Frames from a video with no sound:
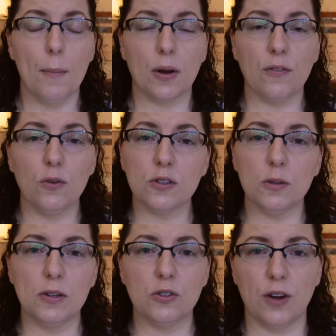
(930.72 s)
But I've
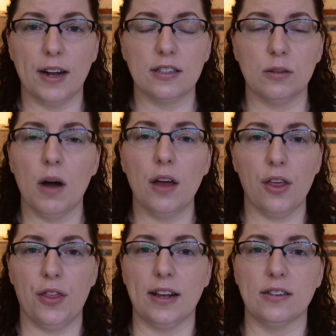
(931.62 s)
also been trying some
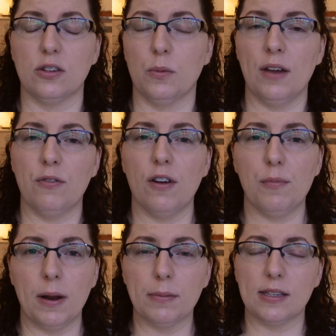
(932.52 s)
other things. So whenever
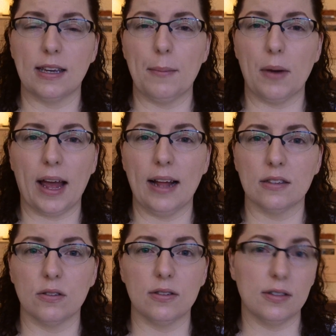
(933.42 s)
I've been able to get my
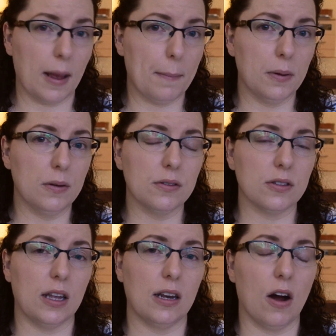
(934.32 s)
hands on
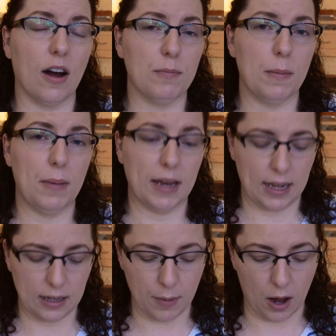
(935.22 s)
samples, then I've been
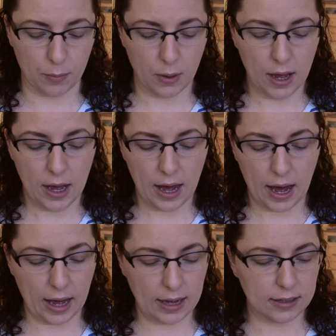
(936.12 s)
picking them up.
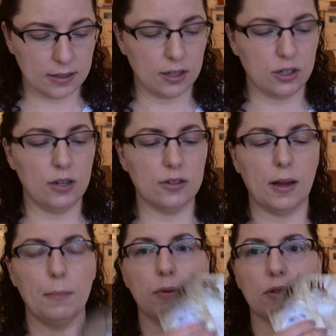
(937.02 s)
And the two
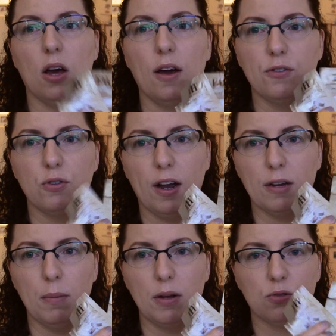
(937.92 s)
samples that I've
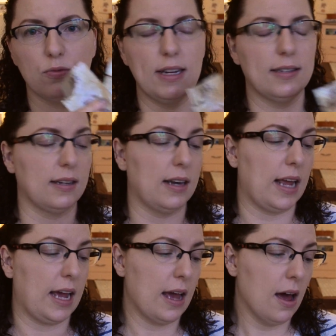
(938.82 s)
tried most
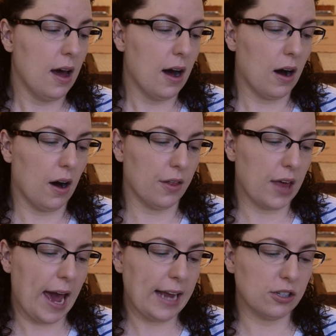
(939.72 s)
recently are
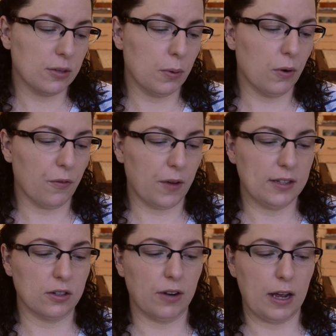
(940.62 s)
the Age Support
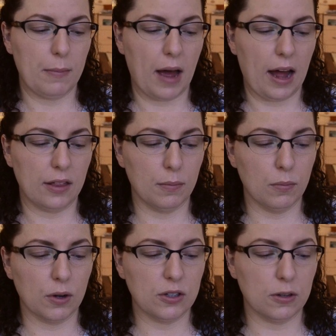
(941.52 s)
Face Cream and the
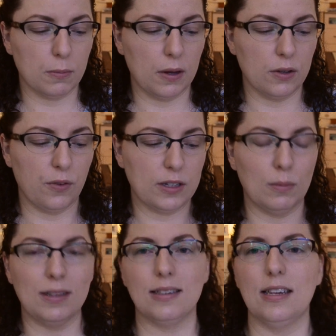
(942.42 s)
Moisture Boost
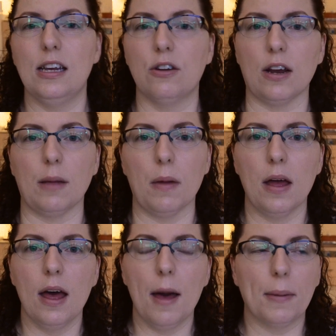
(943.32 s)
Vitamin C Cream
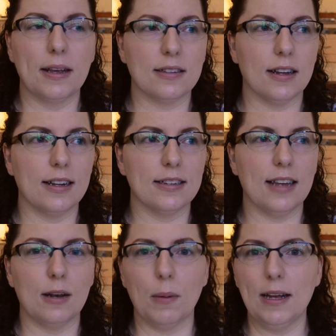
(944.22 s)
because like I
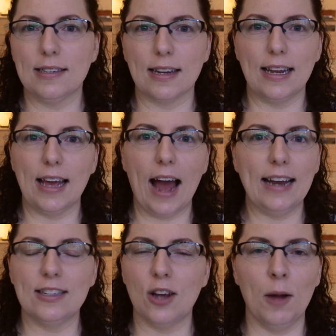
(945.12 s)
said basically
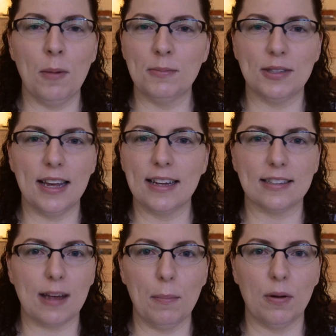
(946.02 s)
anytime I'm seeing a
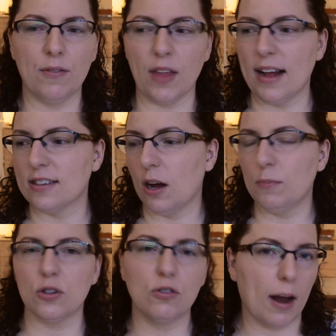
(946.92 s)
sample of theirs
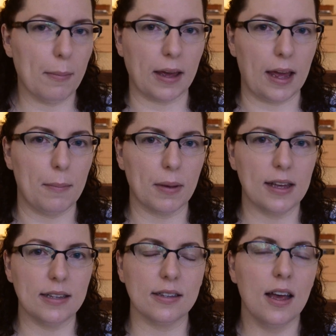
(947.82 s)
I'm just grabbing it
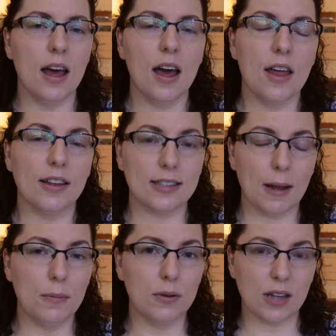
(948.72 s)
because the
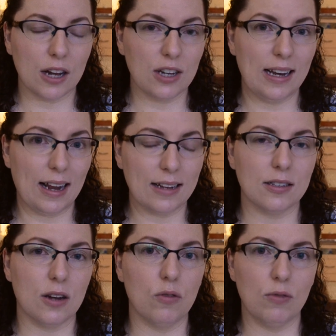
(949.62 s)
samples actually
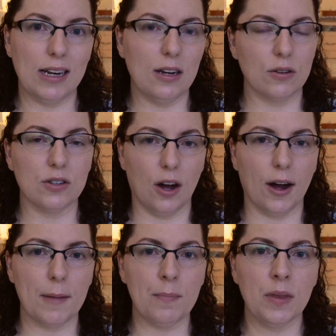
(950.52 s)
last a really long
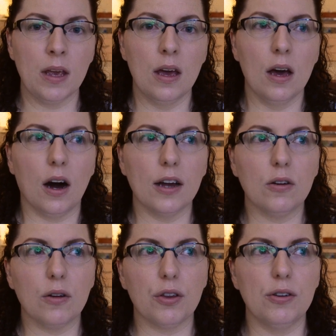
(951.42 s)
time. I
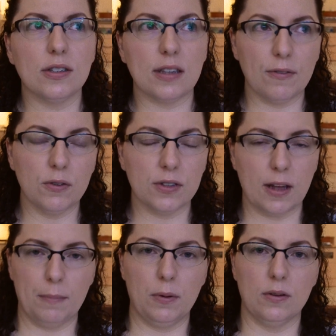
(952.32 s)
got through several
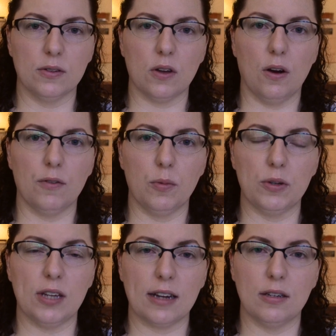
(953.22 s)
samples of the
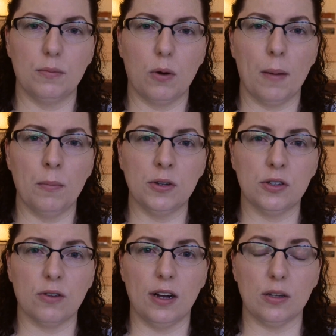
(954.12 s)
Protect and Prime
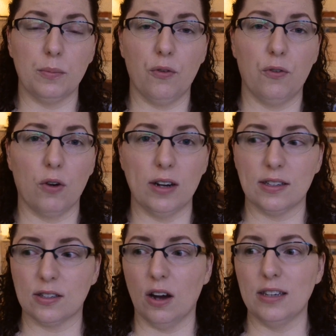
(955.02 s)
Moisturiser before I
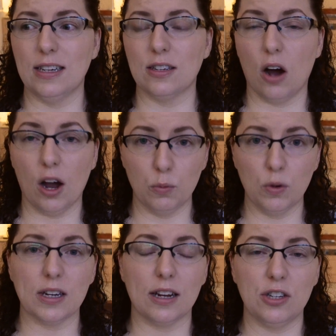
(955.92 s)
decided I
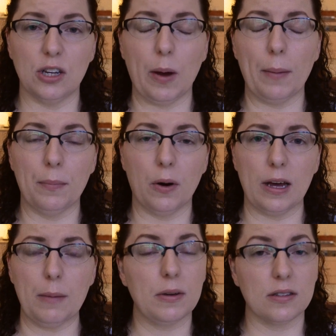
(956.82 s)
would actually go out and
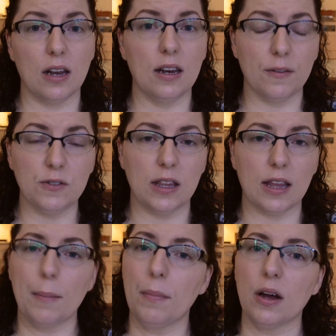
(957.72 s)
buy it because I loved it
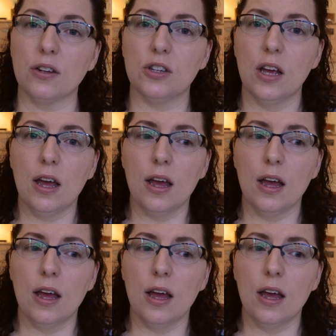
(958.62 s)
that much.